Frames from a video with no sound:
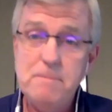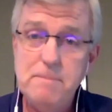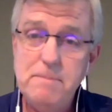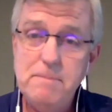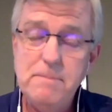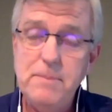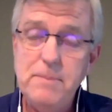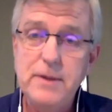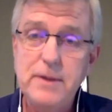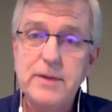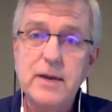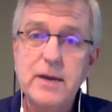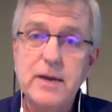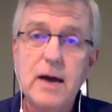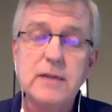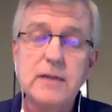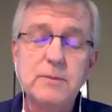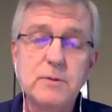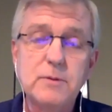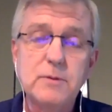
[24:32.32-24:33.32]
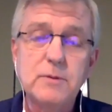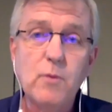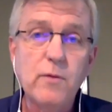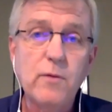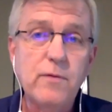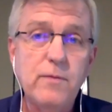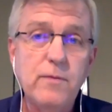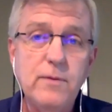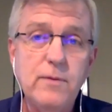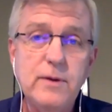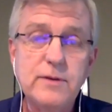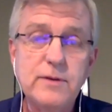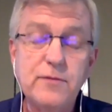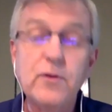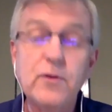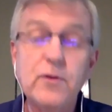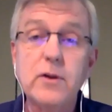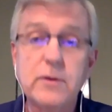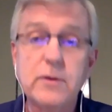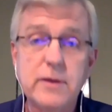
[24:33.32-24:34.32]
but the gospel is
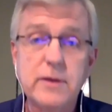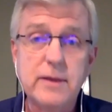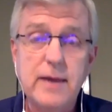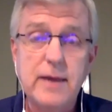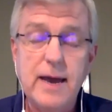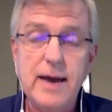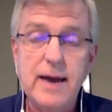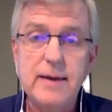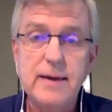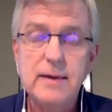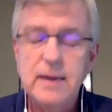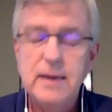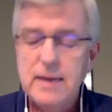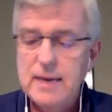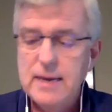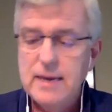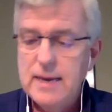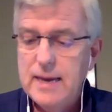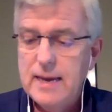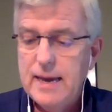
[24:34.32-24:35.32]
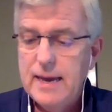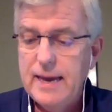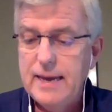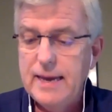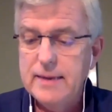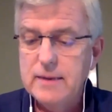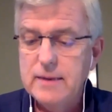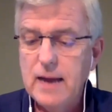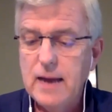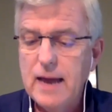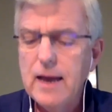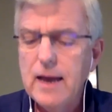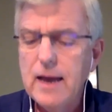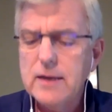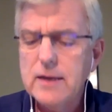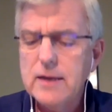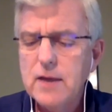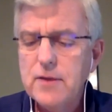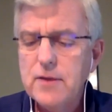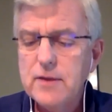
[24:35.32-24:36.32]
fuller than that. And
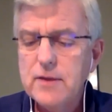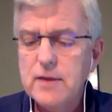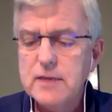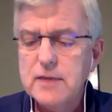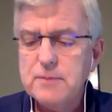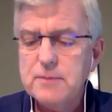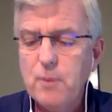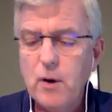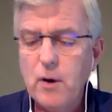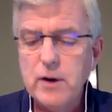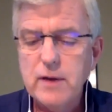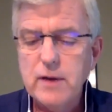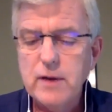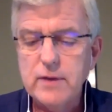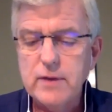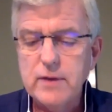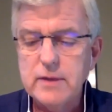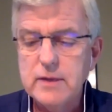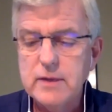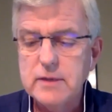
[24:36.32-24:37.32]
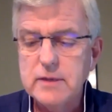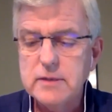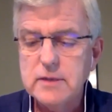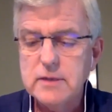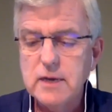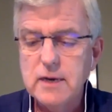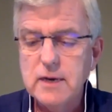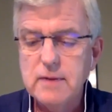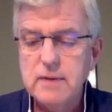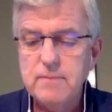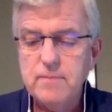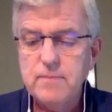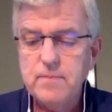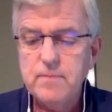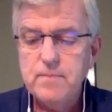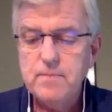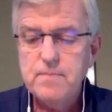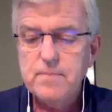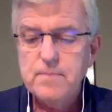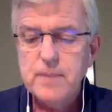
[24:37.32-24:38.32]
I think that's part of it, this
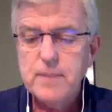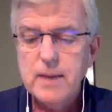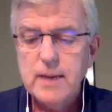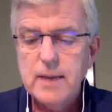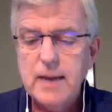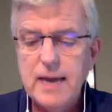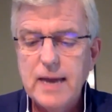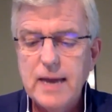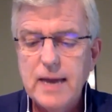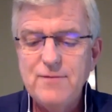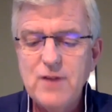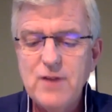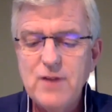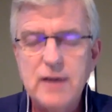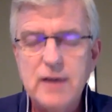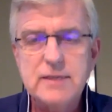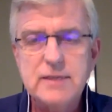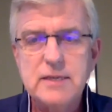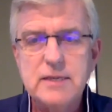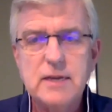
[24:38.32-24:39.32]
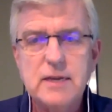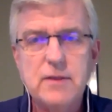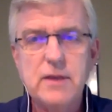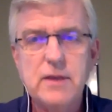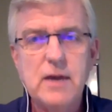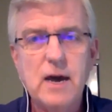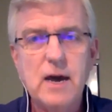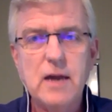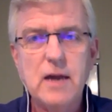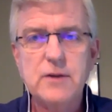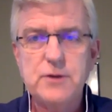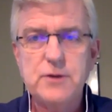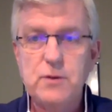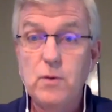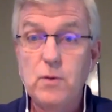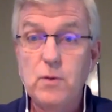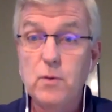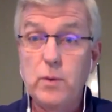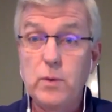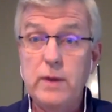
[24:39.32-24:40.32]
kind of Gnostic theology
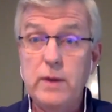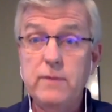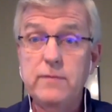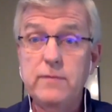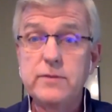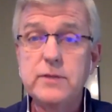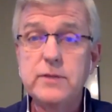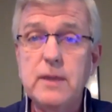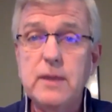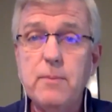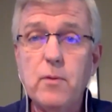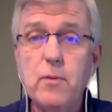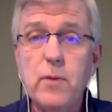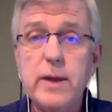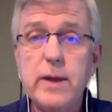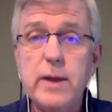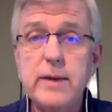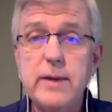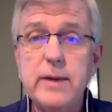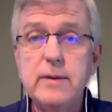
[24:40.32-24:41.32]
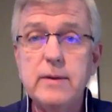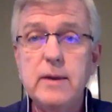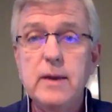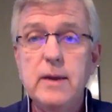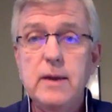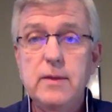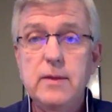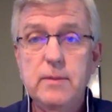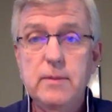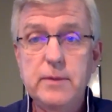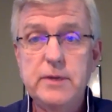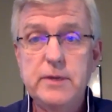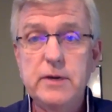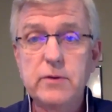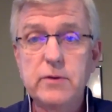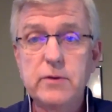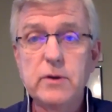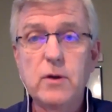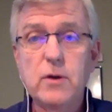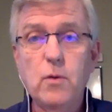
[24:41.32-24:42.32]
where we have separated the
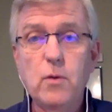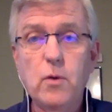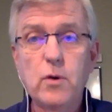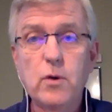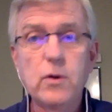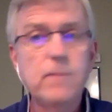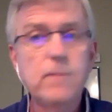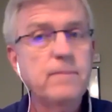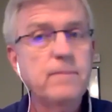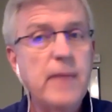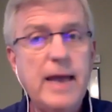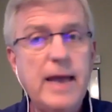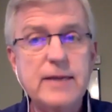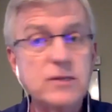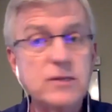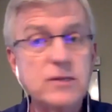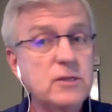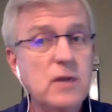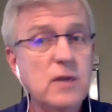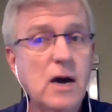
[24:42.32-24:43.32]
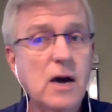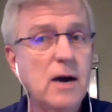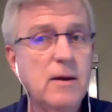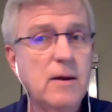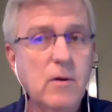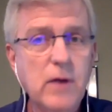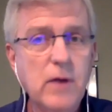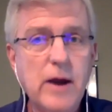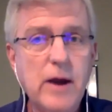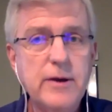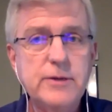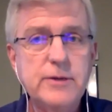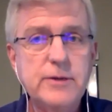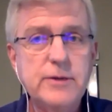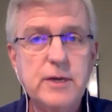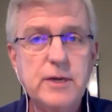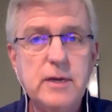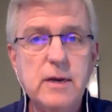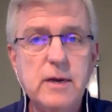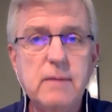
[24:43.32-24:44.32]
material world as not on our
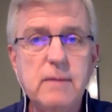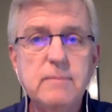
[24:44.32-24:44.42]
agenda.